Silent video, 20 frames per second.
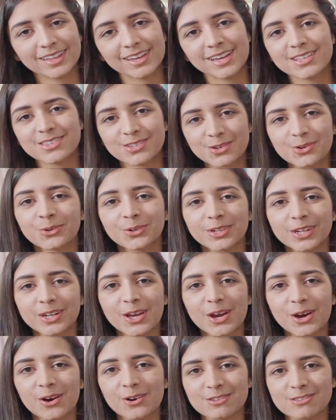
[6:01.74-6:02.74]
it's cool to
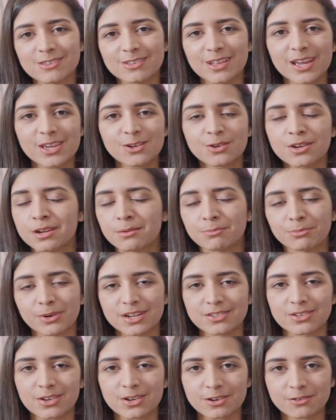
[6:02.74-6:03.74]
know so that you can
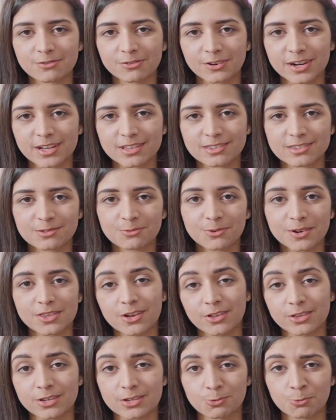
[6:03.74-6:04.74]
impress all your friends with
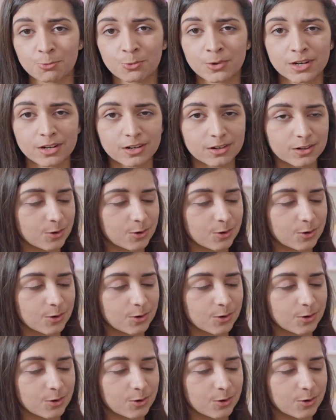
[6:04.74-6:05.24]
all these weird